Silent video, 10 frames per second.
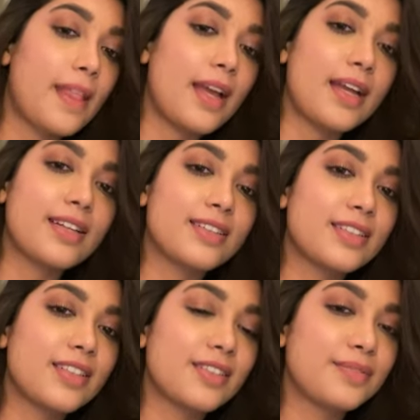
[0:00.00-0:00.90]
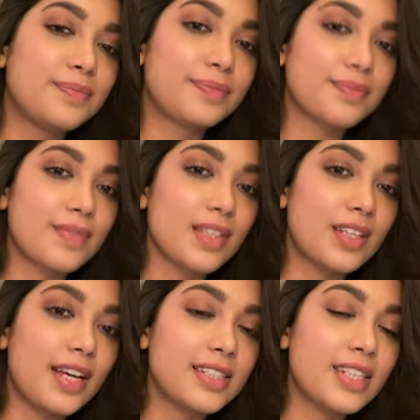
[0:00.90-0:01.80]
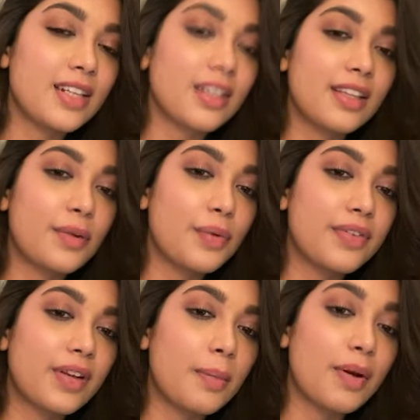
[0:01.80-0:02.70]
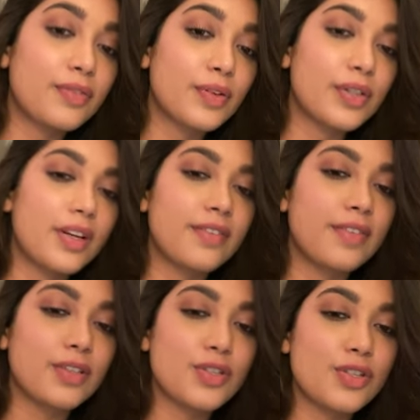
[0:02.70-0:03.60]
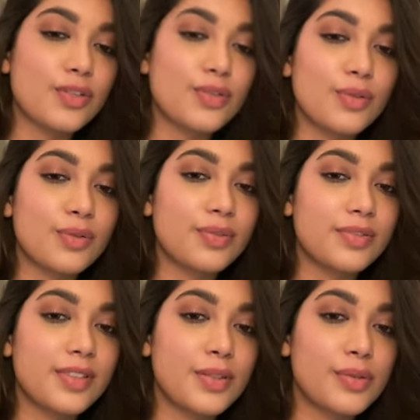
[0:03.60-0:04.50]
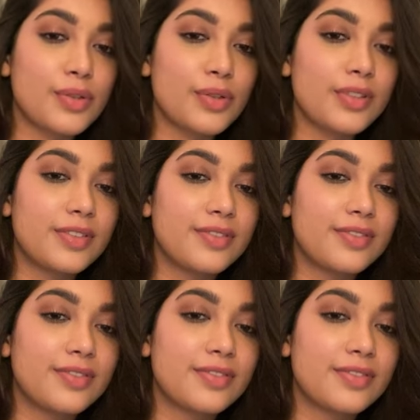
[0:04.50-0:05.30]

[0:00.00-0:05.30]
And aisa laga that we've come out for an adventure, so it was good.